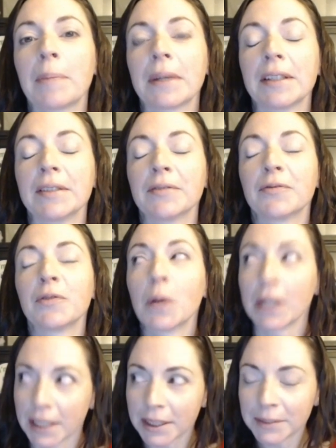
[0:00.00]
in
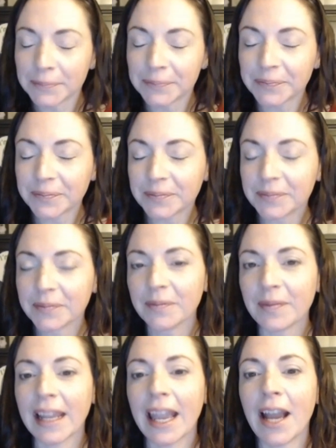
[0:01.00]
Florida
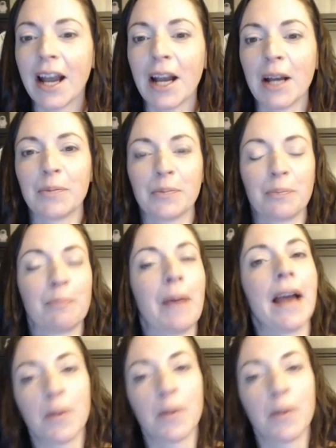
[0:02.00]
by the